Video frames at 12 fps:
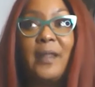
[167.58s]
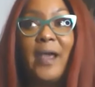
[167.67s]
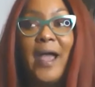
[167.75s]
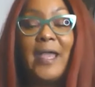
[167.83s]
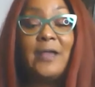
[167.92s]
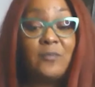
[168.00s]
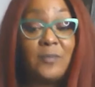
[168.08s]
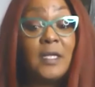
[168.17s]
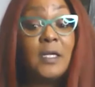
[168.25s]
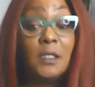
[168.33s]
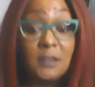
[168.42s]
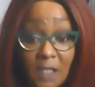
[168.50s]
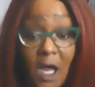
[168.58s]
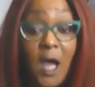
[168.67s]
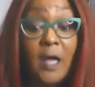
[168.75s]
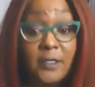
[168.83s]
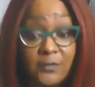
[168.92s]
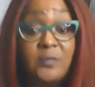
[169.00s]
I have made a
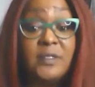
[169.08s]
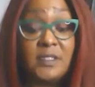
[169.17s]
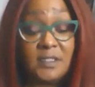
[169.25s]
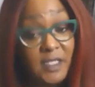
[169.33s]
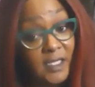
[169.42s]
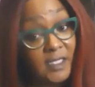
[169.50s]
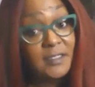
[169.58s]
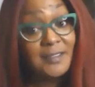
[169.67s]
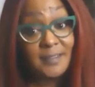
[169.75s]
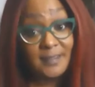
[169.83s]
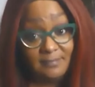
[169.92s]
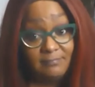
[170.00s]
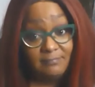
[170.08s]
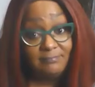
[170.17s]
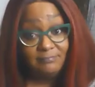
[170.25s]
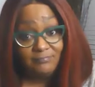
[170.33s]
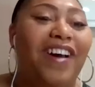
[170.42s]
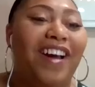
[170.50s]
lot of mistakes.
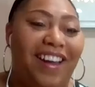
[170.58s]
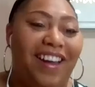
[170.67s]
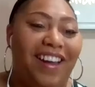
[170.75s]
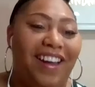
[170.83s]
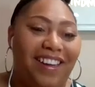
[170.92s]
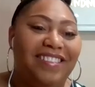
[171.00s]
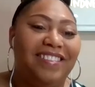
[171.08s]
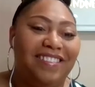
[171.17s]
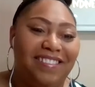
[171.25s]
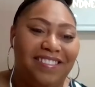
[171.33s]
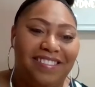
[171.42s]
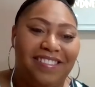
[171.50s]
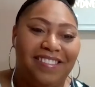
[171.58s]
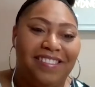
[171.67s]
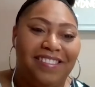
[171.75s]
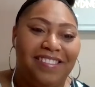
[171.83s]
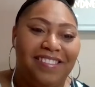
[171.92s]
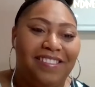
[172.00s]
Right. I have made a
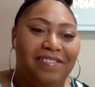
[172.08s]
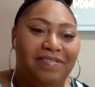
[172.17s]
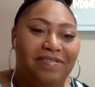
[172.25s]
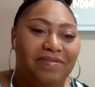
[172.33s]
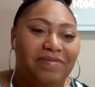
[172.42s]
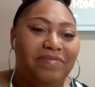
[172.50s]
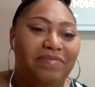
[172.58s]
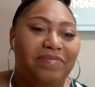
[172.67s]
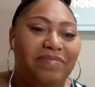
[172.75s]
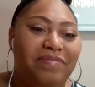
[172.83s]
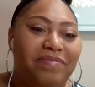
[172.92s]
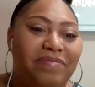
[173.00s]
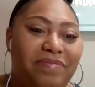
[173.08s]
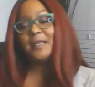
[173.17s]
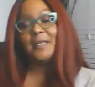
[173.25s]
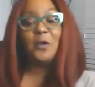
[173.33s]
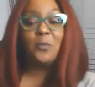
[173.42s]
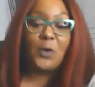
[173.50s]
lot of mistakes. And if I
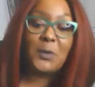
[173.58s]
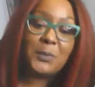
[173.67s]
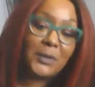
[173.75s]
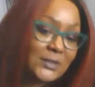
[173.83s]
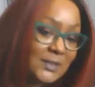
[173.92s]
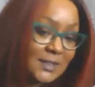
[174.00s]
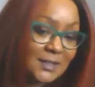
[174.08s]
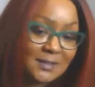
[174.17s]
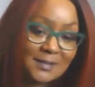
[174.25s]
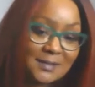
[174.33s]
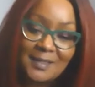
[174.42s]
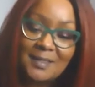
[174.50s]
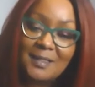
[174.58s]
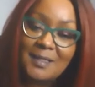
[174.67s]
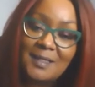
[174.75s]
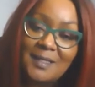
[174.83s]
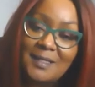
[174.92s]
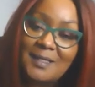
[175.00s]
can help one person
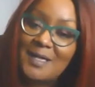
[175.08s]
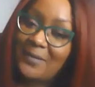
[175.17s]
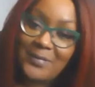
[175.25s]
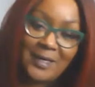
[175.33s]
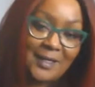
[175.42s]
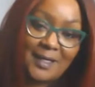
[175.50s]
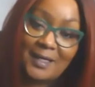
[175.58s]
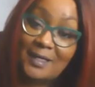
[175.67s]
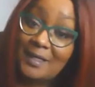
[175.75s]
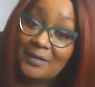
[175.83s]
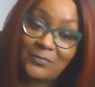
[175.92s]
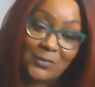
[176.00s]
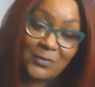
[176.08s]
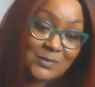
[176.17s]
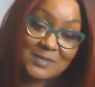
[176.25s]
not make any of those